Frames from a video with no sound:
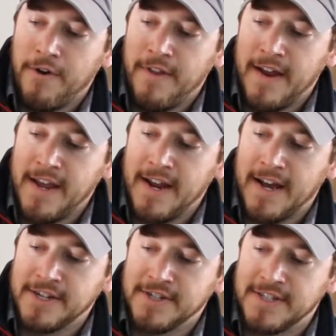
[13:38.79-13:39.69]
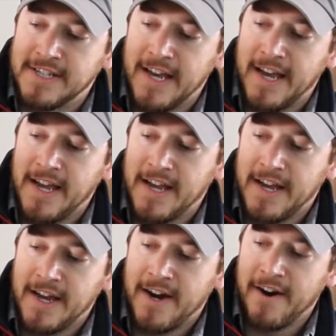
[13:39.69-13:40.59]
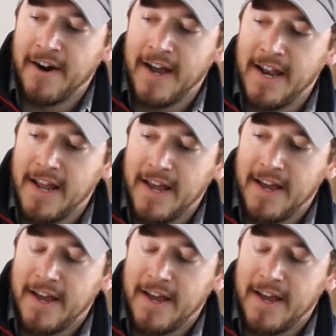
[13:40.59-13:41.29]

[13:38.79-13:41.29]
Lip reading: and then in, I should say, all right?